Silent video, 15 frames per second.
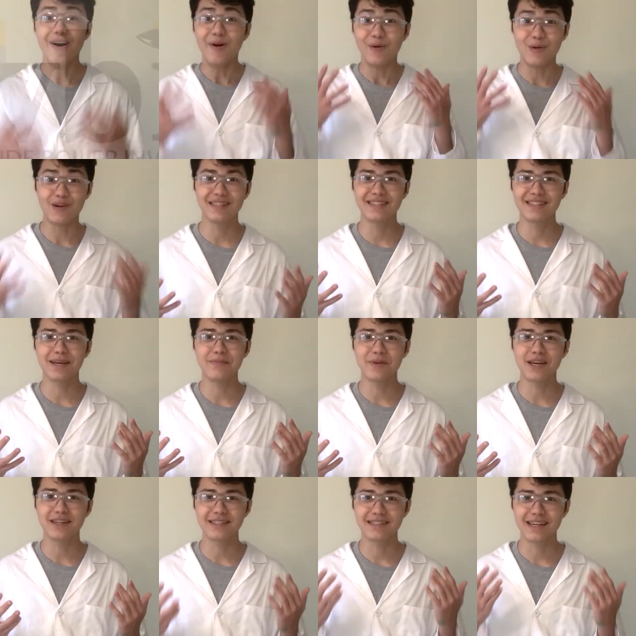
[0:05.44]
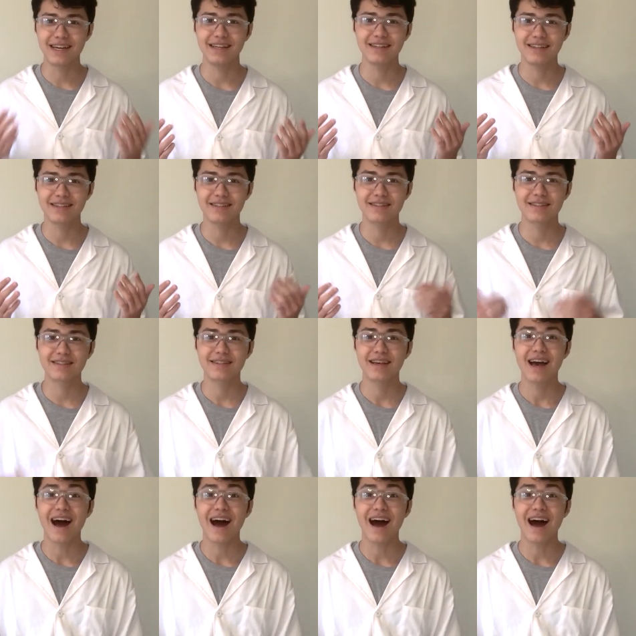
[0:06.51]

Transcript: What's up, young scientists?